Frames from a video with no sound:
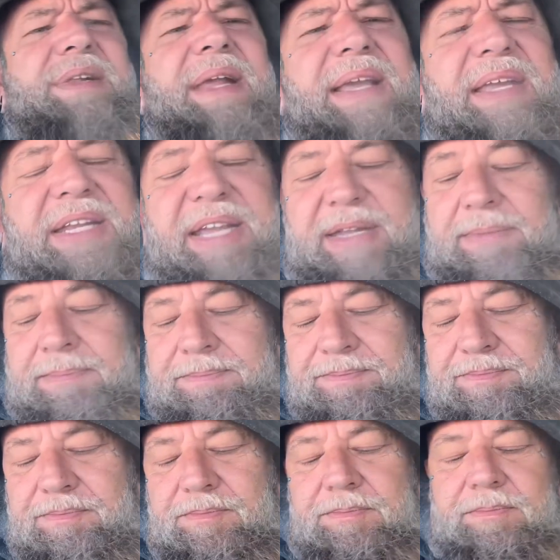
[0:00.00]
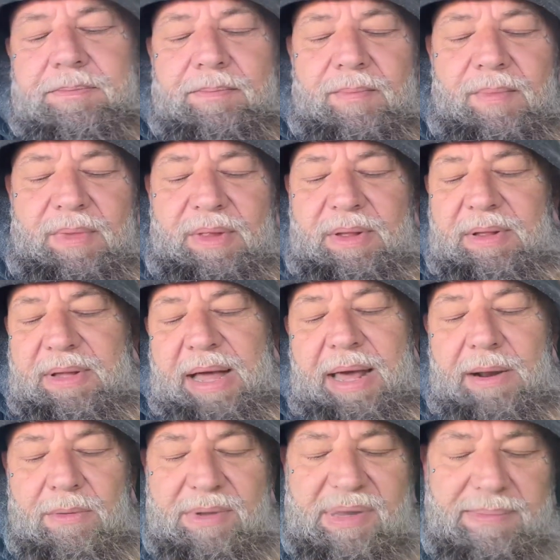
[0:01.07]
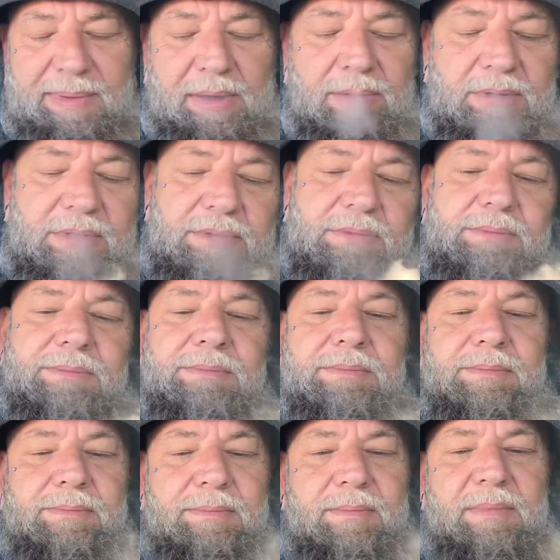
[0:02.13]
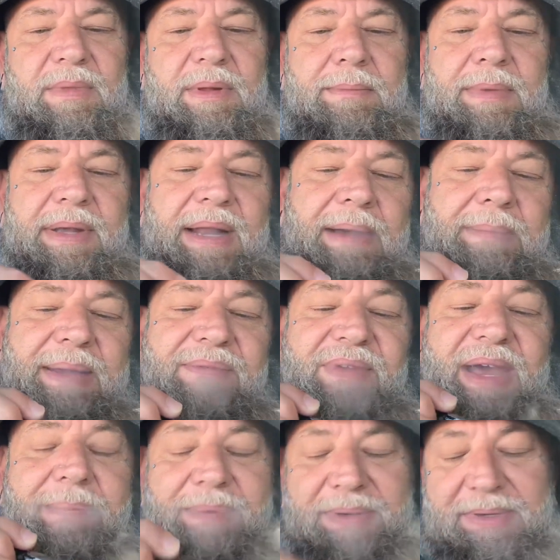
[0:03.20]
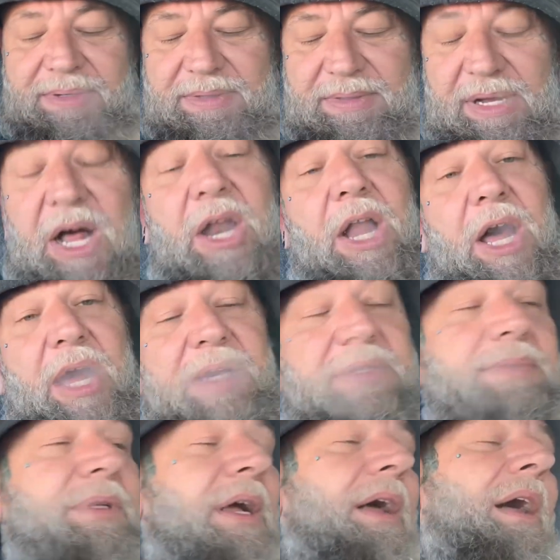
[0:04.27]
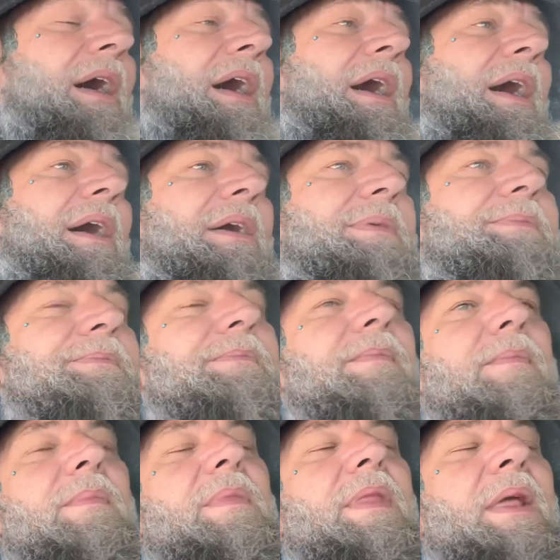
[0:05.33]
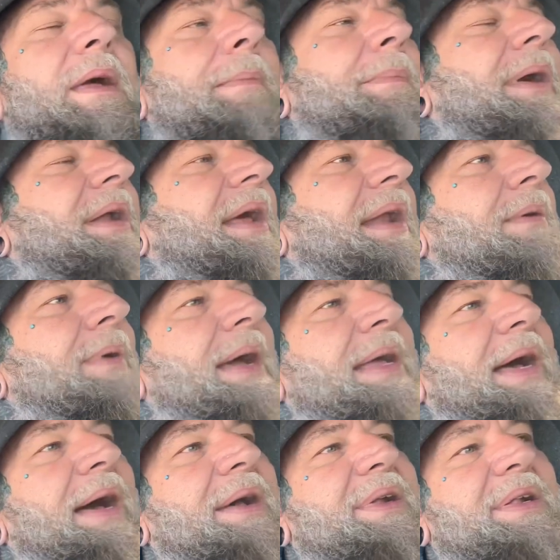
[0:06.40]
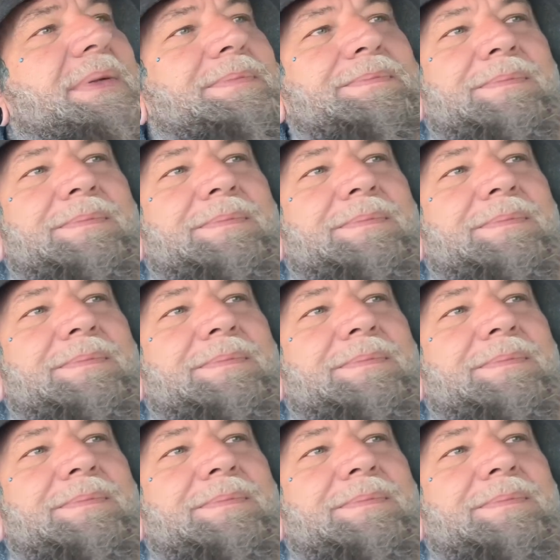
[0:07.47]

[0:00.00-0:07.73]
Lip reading: nicotine. I don't smoke, but I be vaping a lot. But anyway, guys,